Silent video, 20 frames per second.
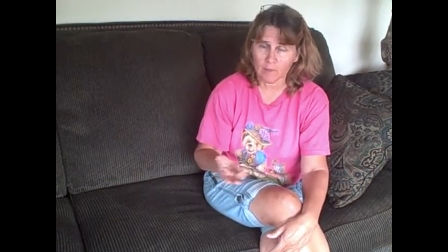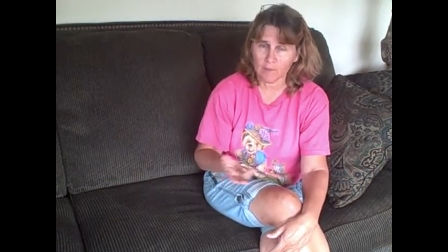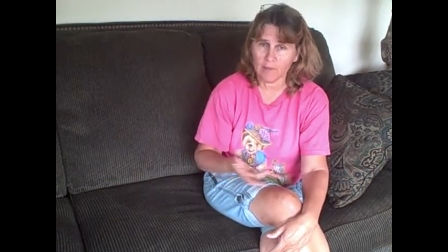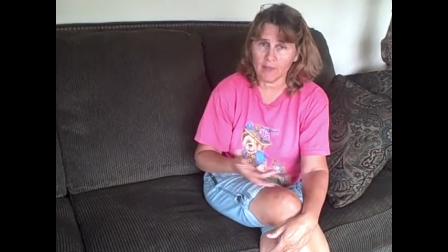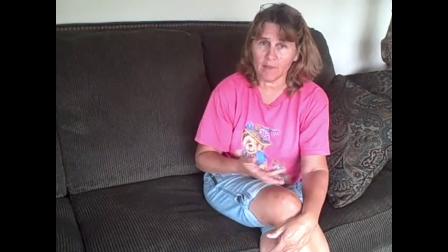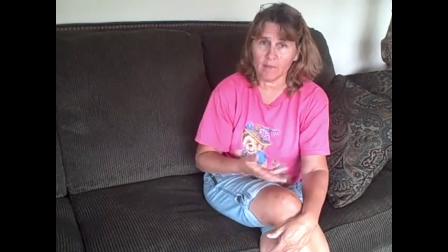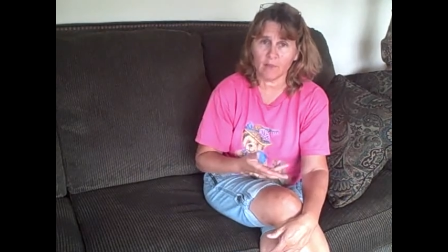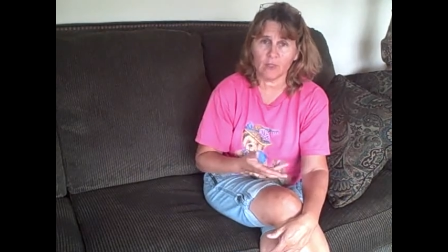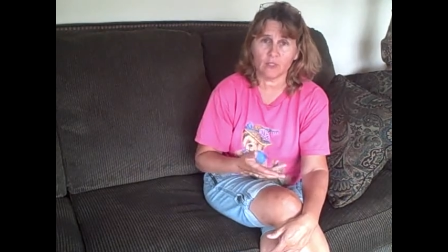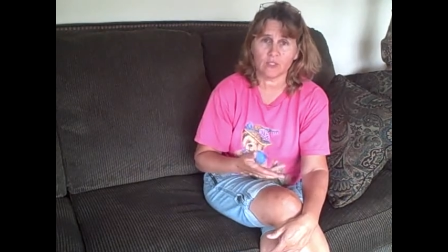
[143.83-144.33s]

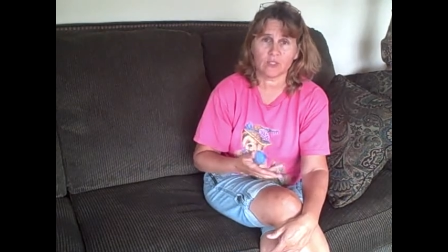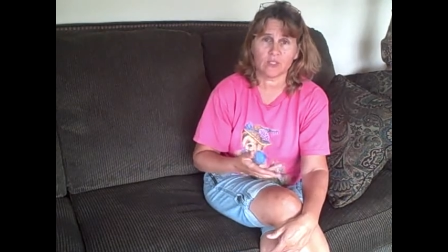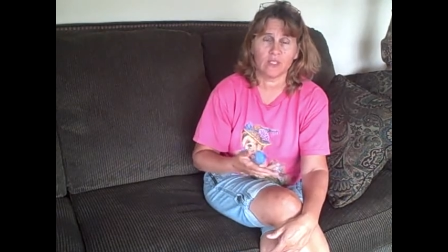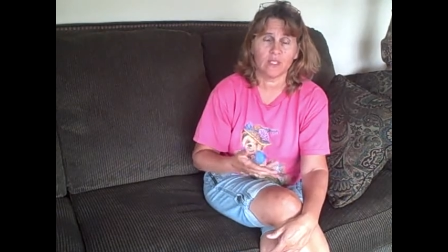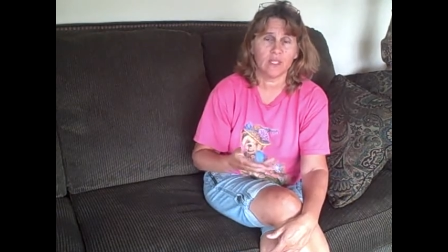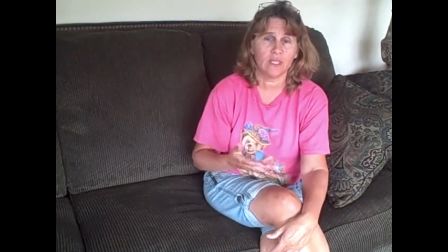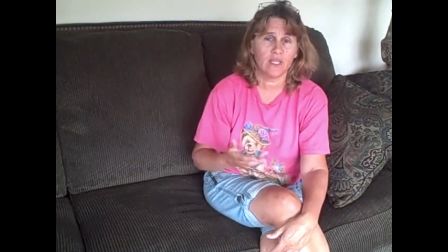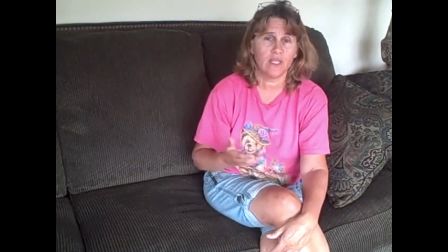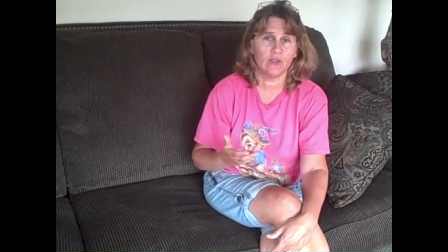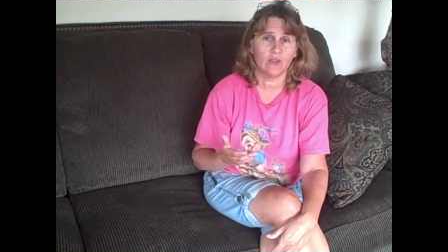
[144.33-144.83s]
members
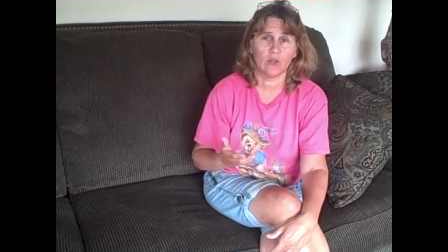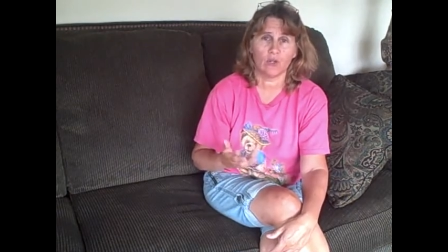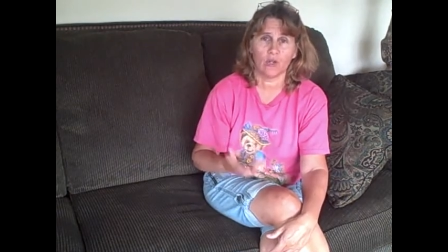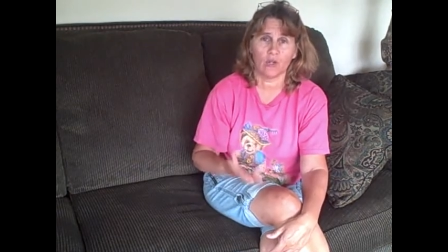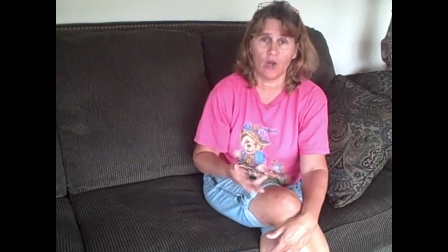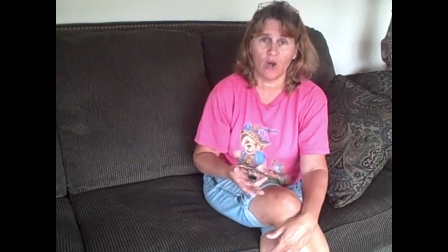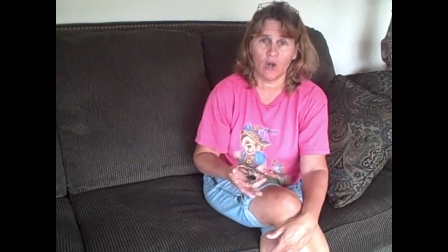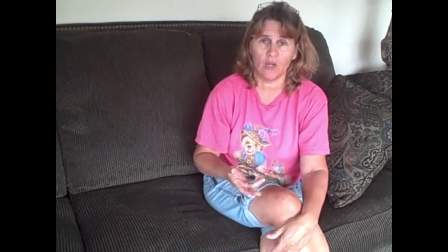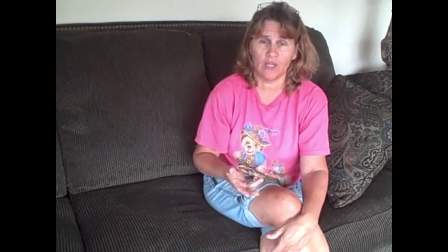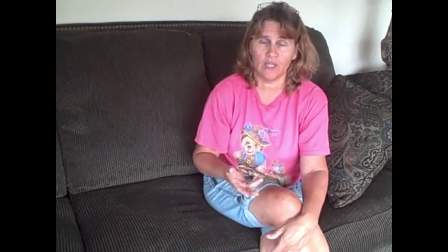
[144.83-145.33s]
either
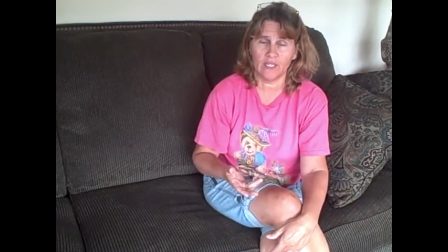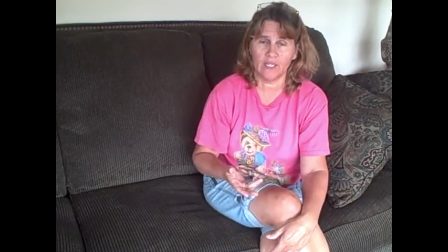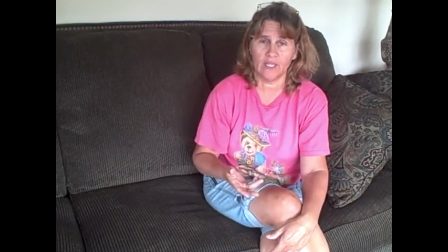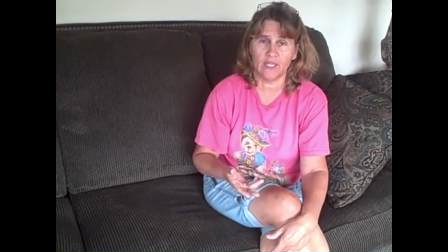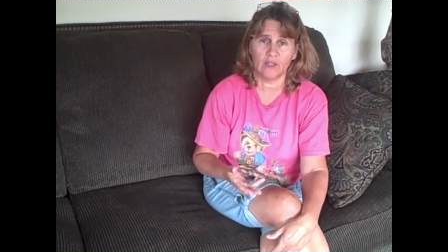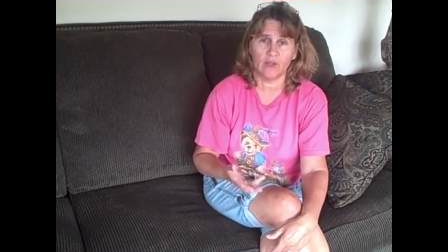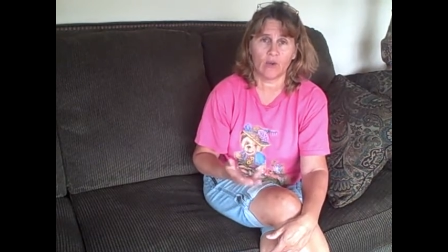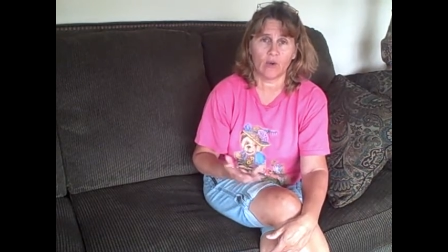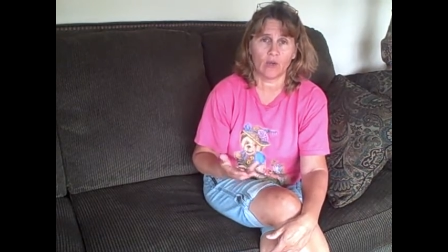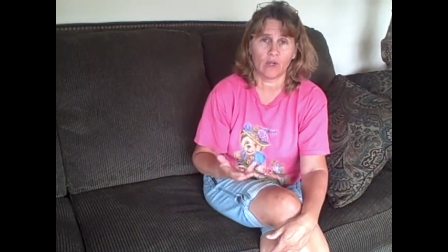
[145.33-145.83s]
logging
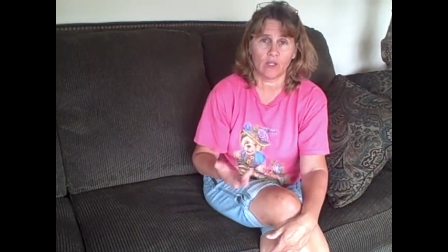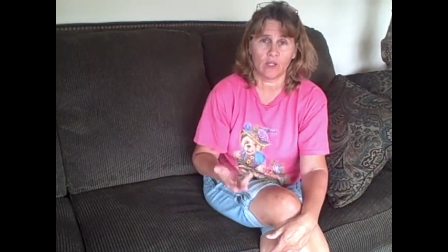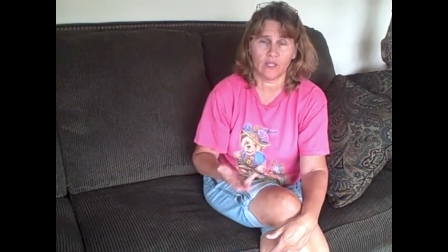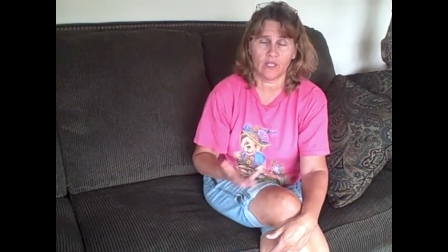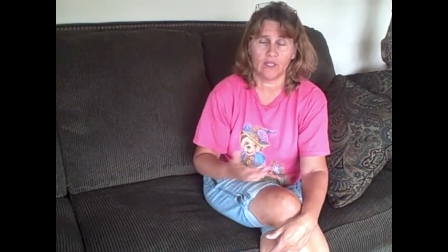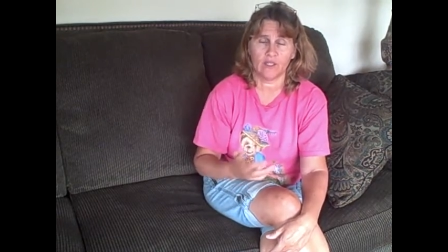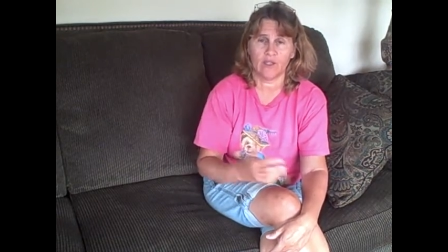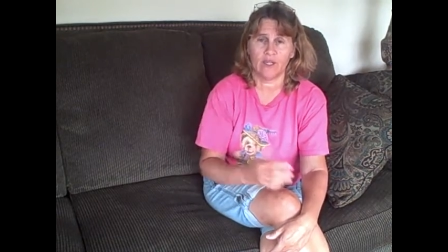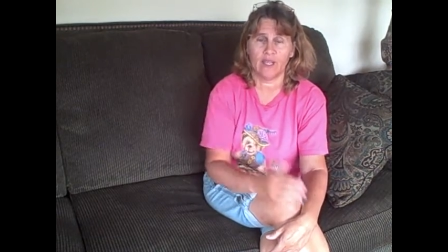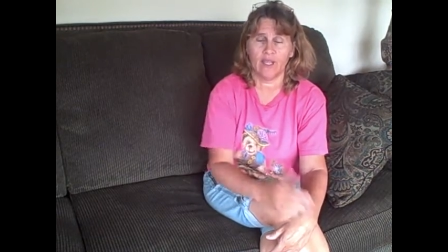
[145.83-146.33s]
in or
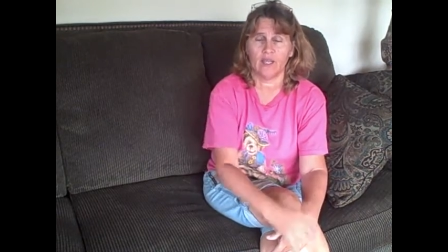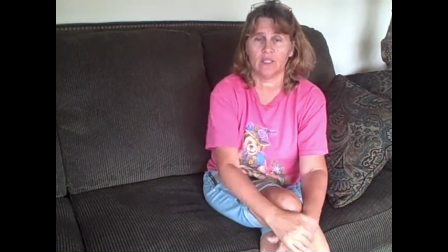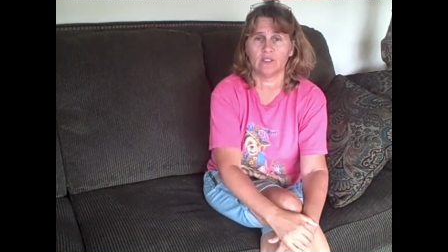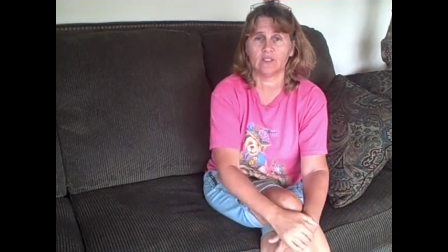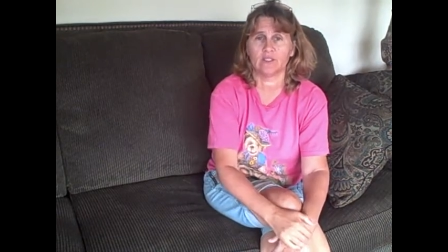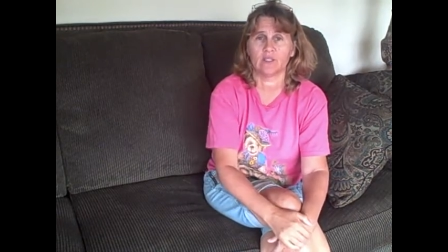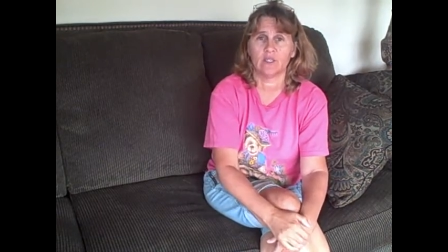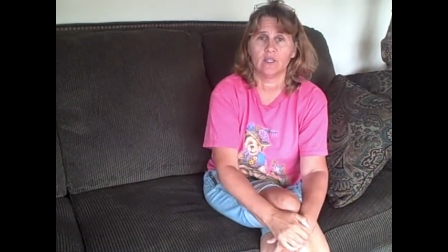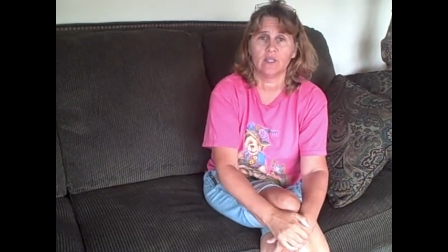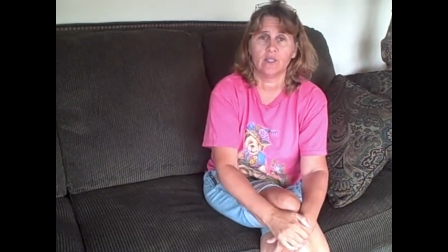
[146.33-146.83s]
clicking
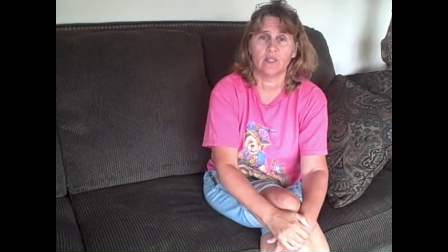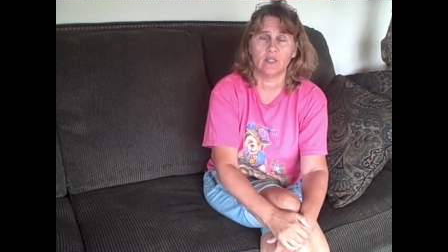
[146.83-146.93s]
ads